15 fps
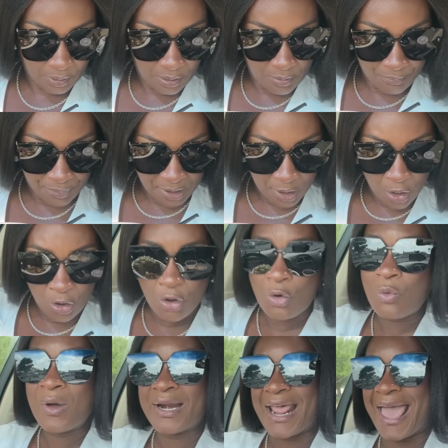But
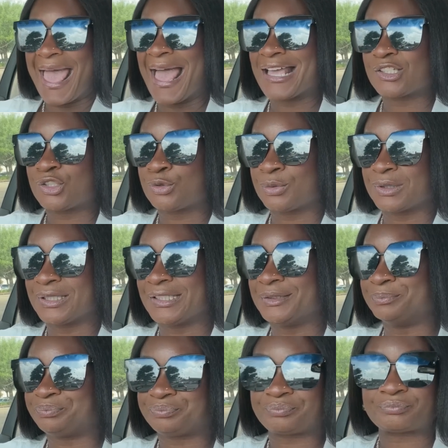who would
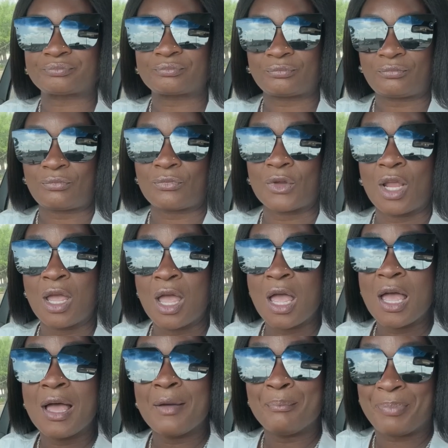actually
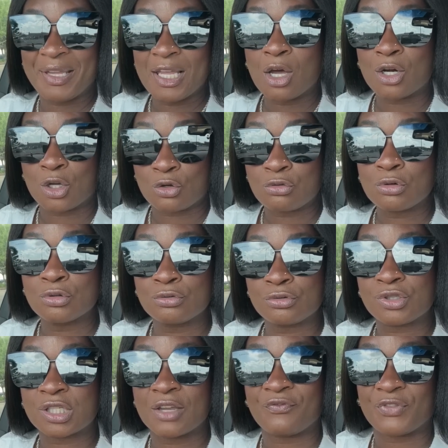be on a cruise
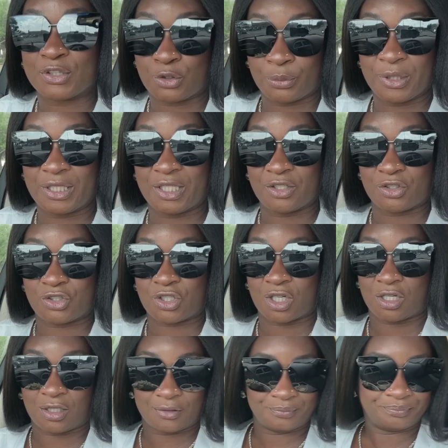ship for three years,
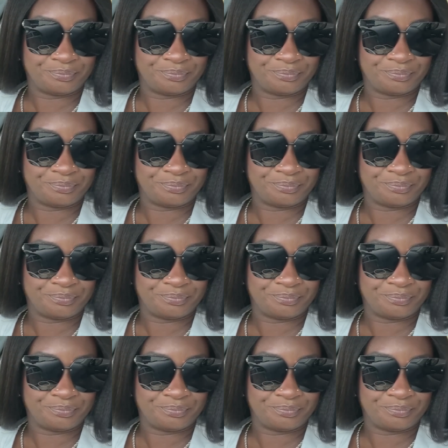y'all?